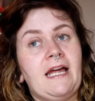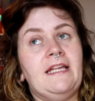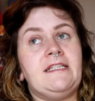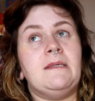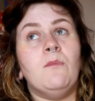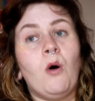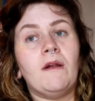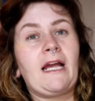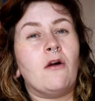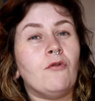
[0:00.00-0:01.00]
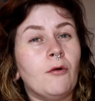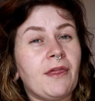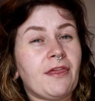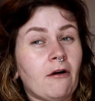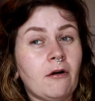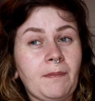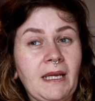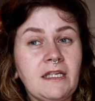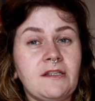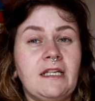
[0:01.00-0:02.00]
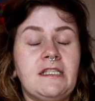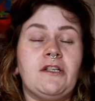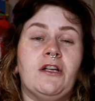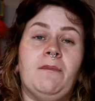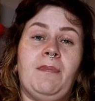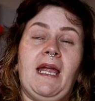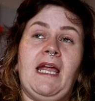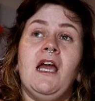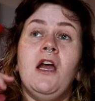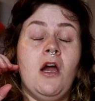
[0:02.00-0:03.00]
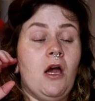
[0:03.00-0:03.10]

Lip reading: And this is more like aromatherapy. So this is going to be,